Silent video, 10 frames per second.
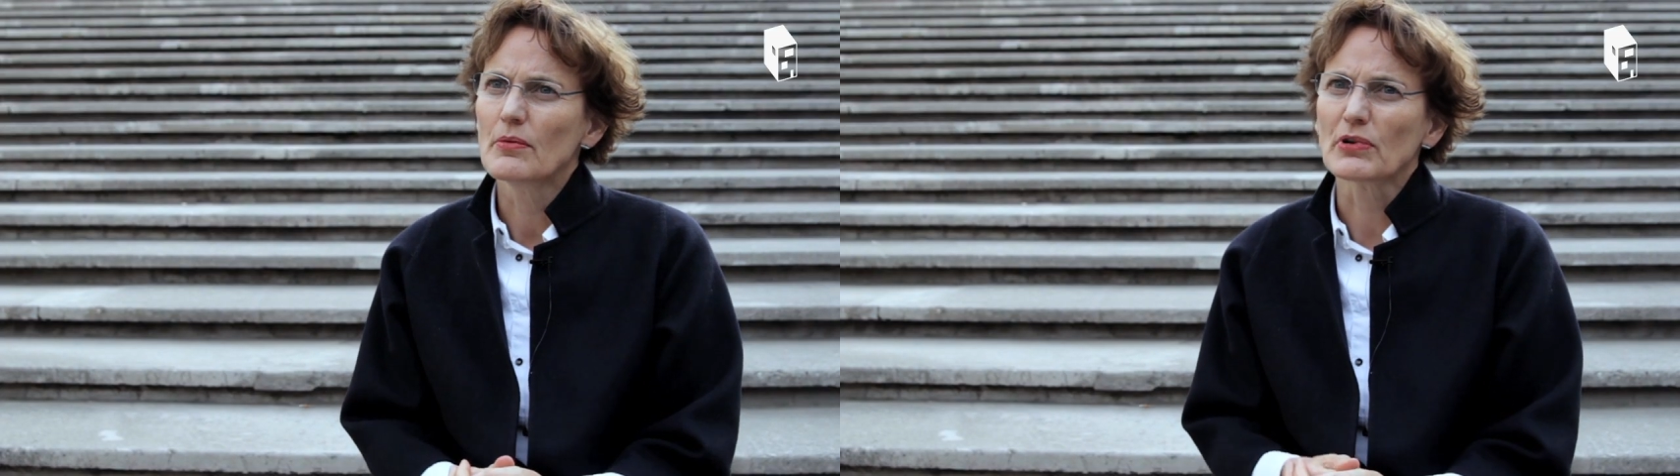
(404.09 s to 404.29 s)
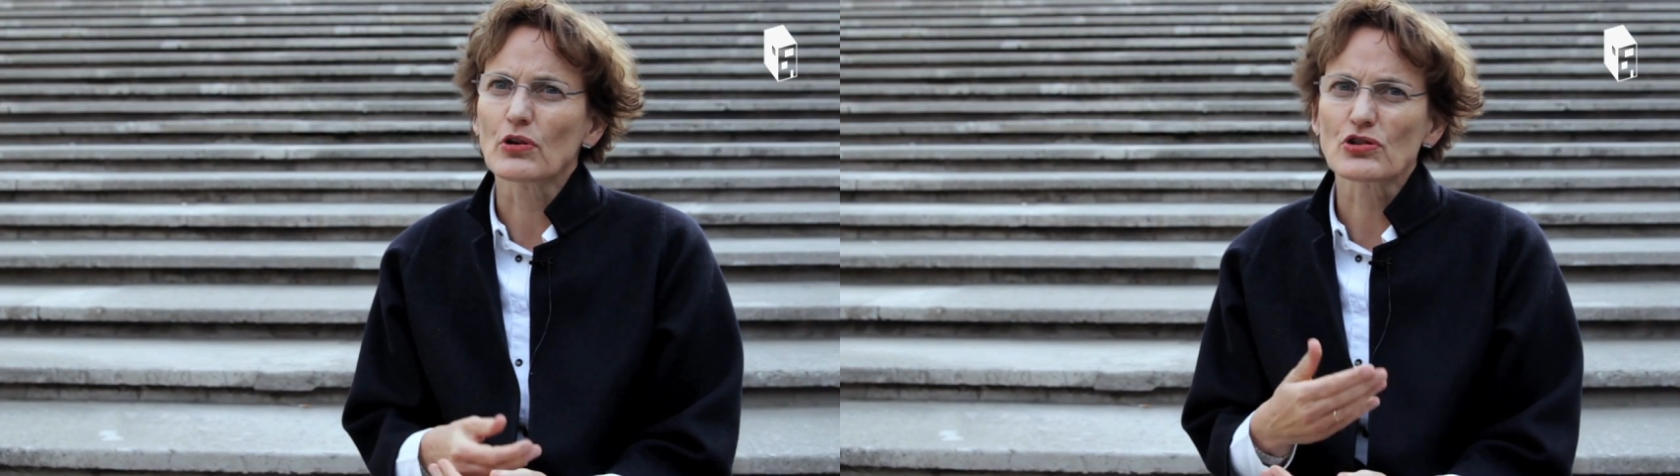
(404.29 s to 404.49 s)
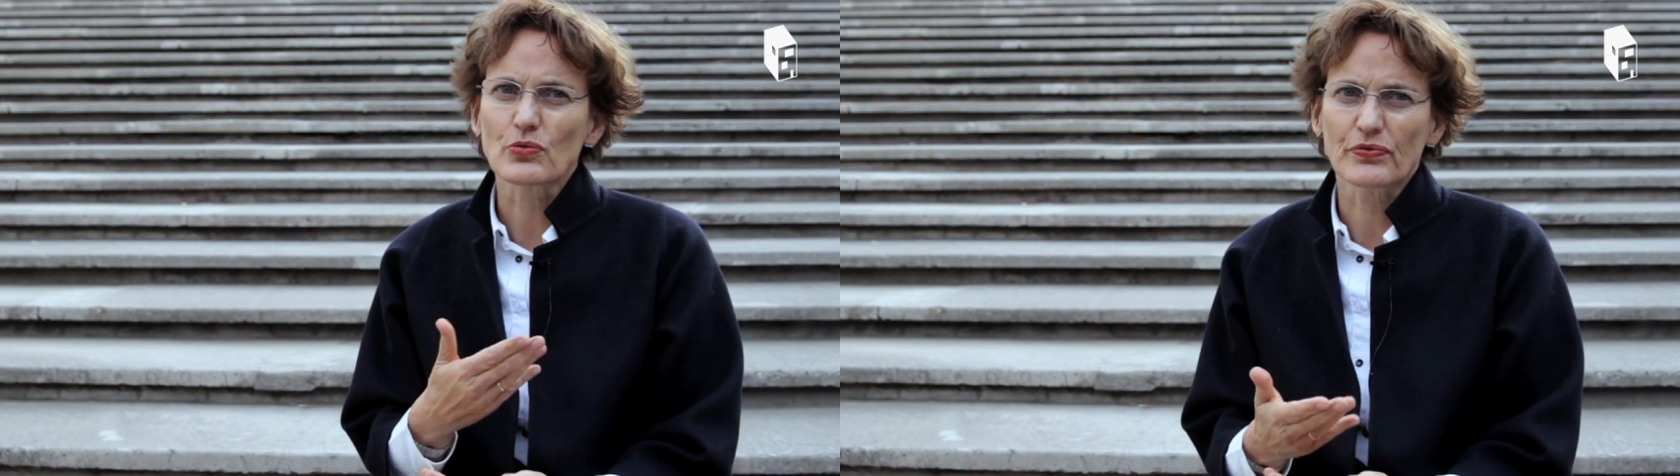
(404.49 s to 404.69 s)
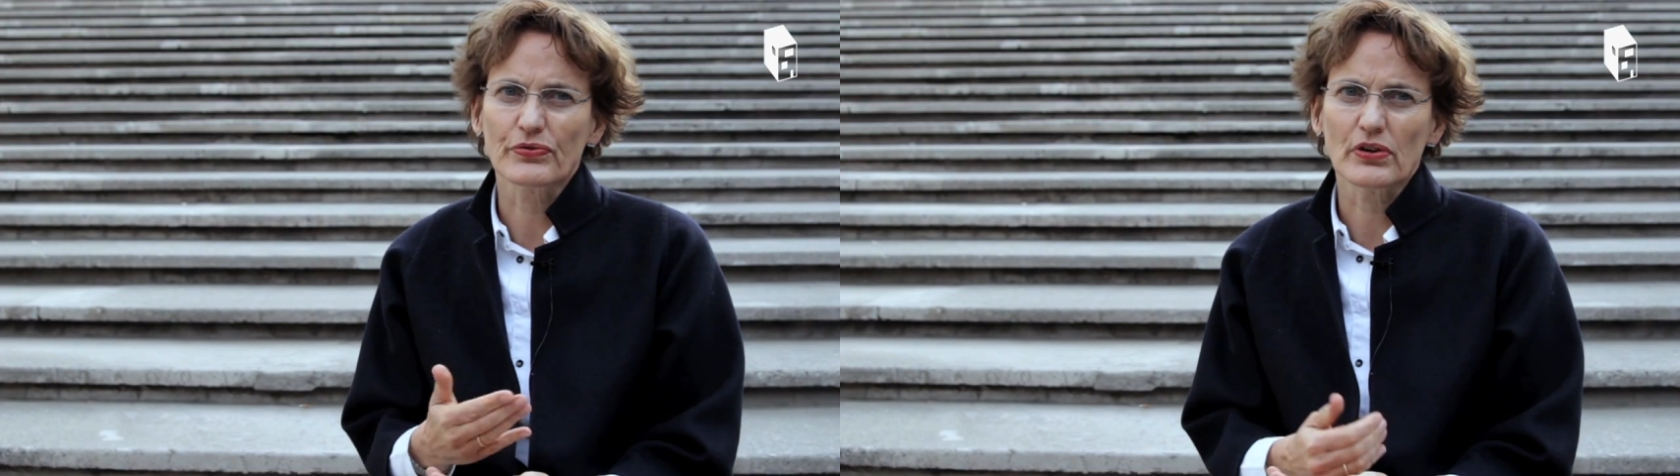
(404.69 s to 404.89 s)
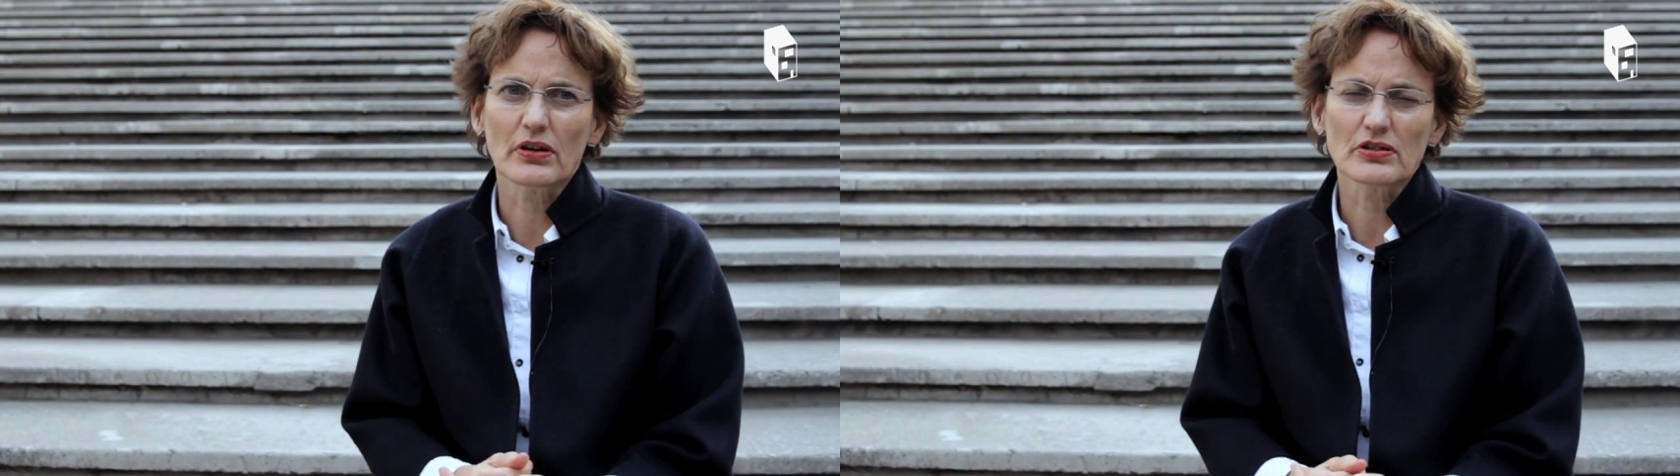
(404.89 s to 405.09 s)
But also
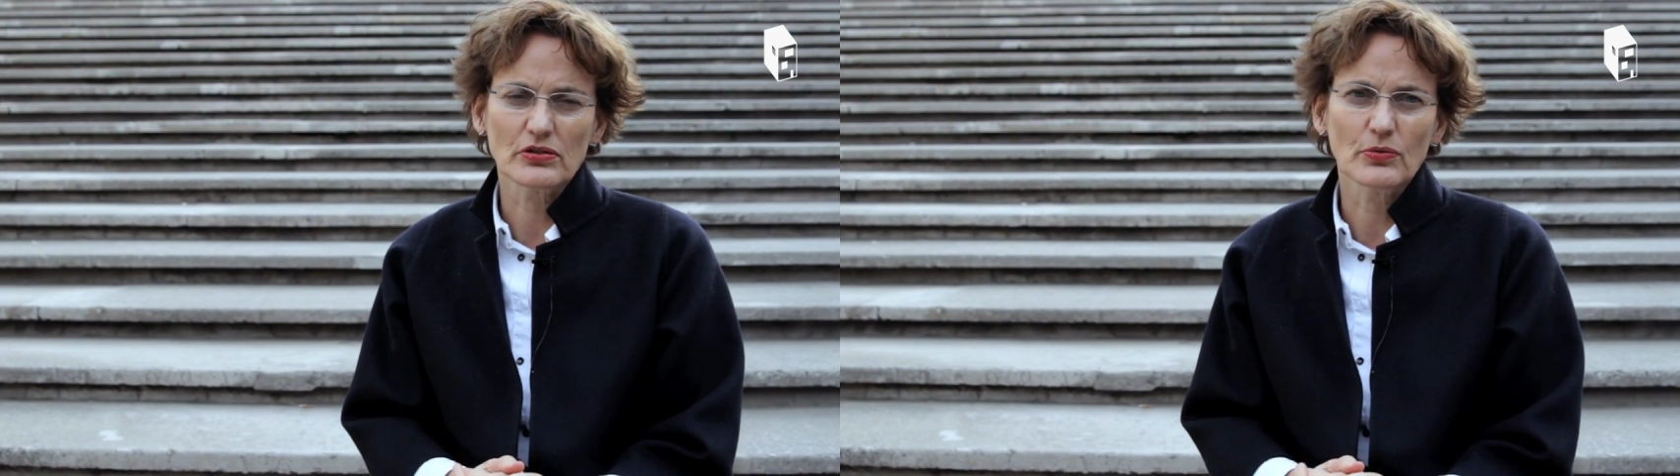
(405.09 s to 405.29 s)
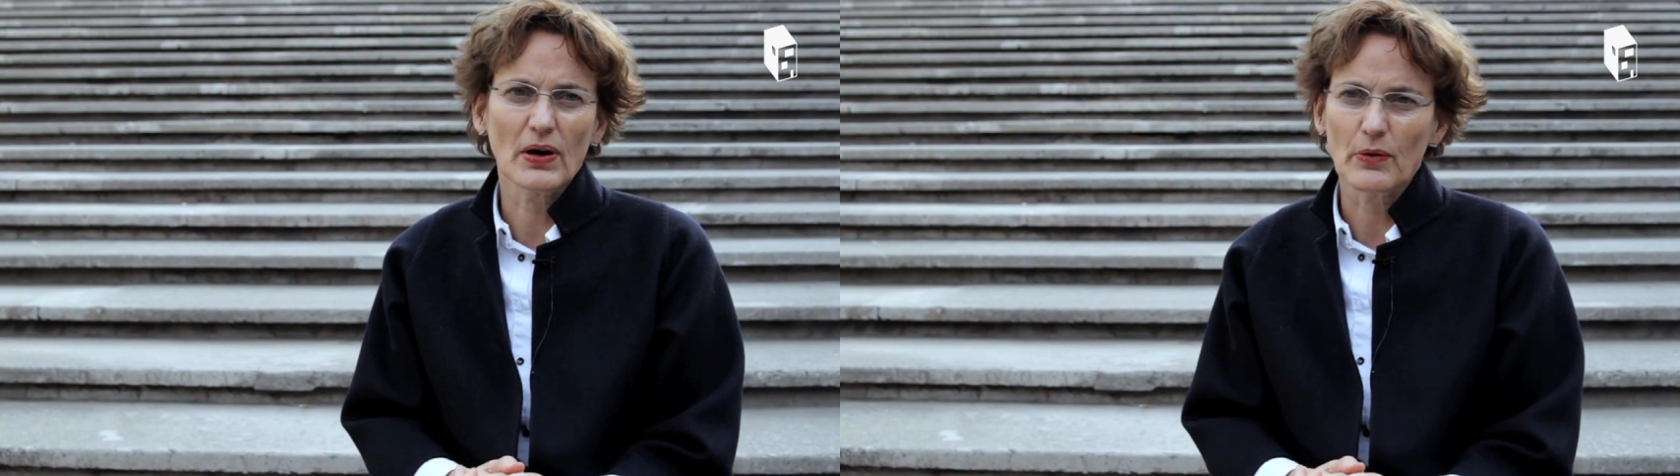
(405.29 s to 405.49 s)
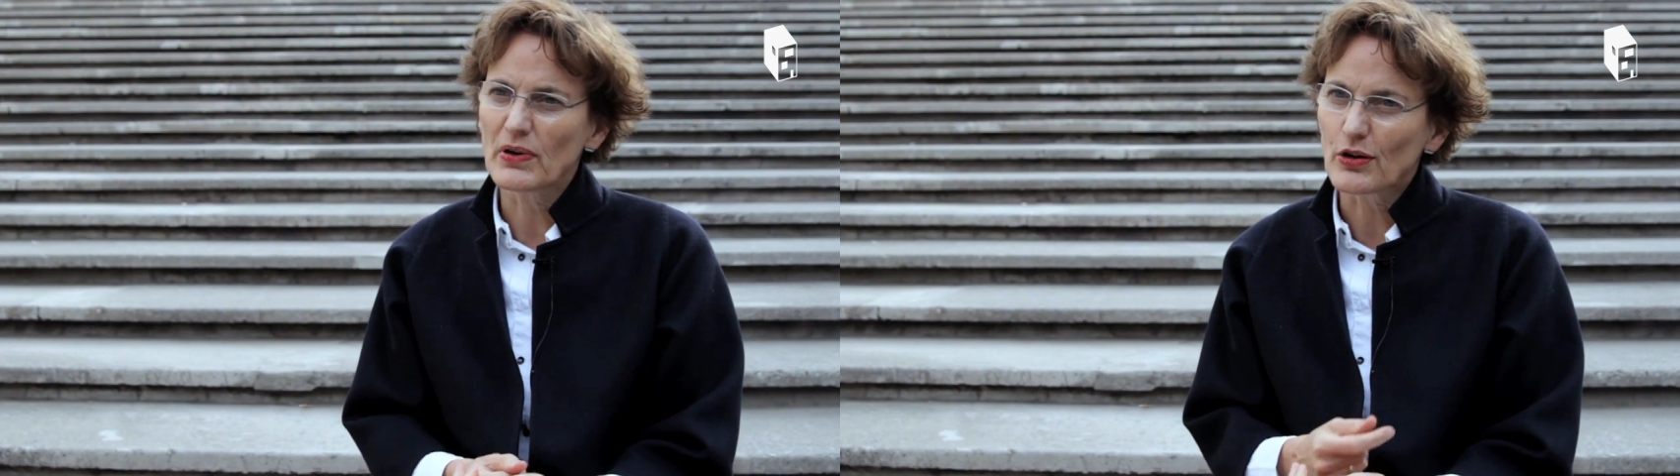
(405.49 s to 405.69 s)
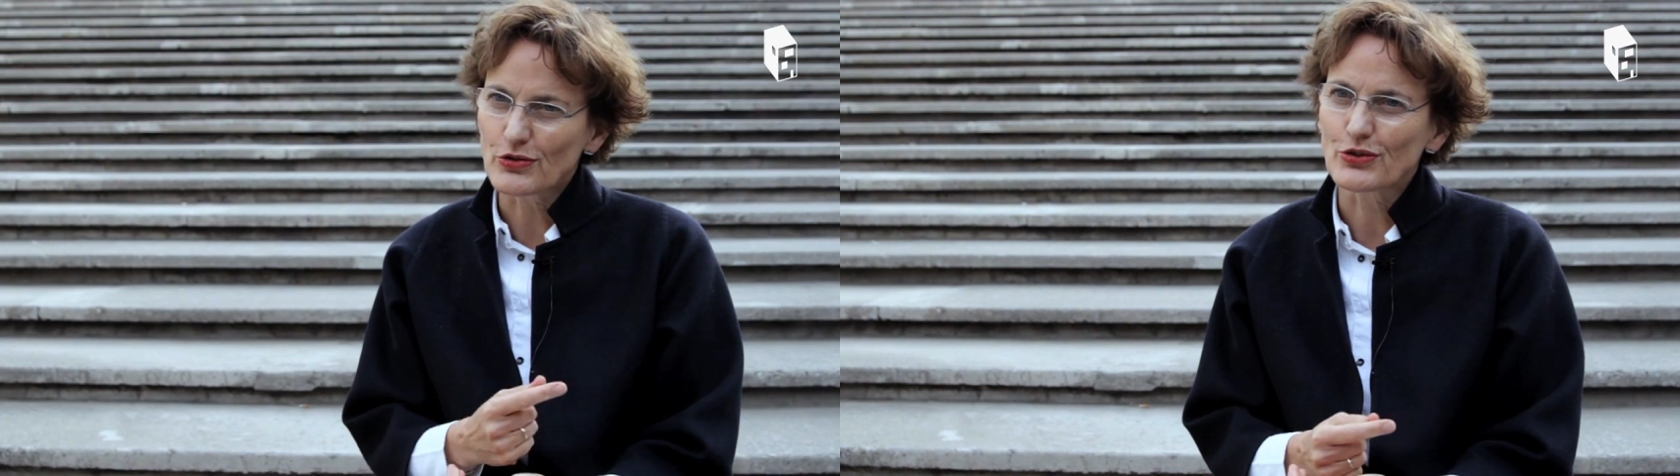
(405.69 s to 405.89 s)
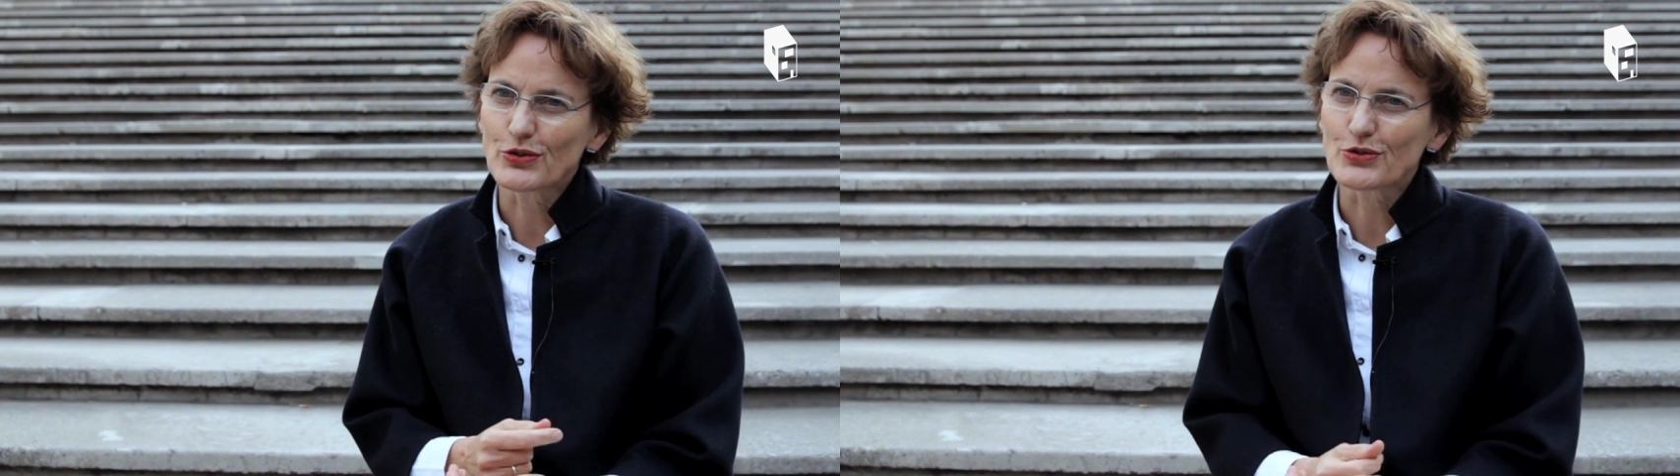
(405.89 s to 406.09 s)
for us, the way we
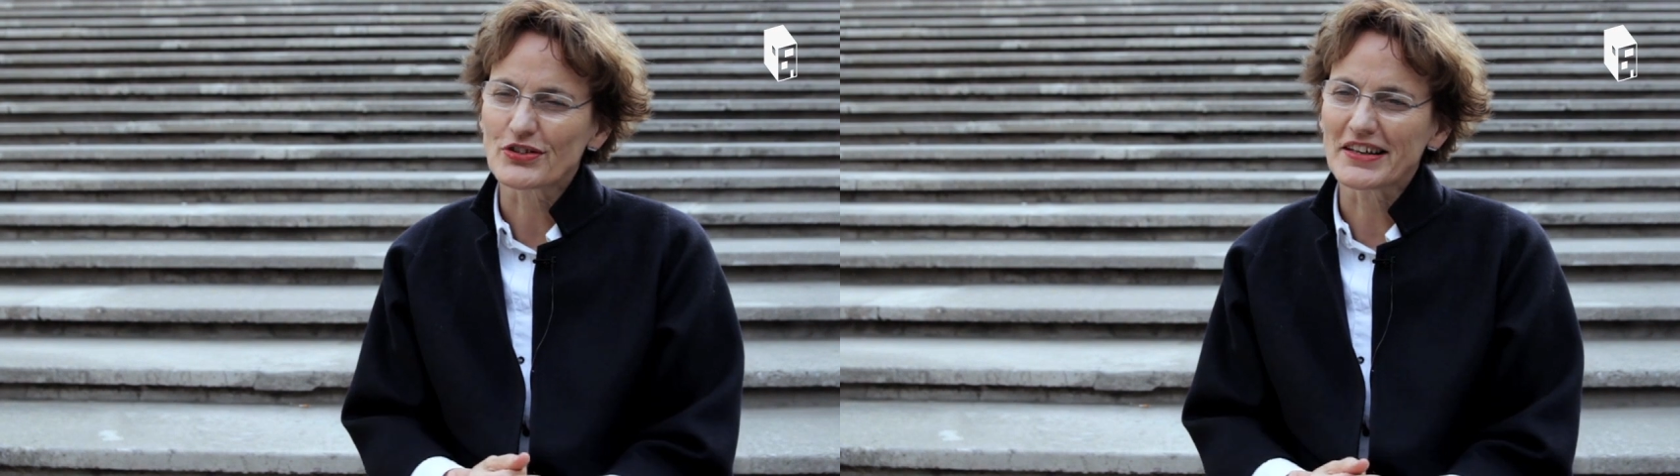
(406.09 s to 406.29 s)
also use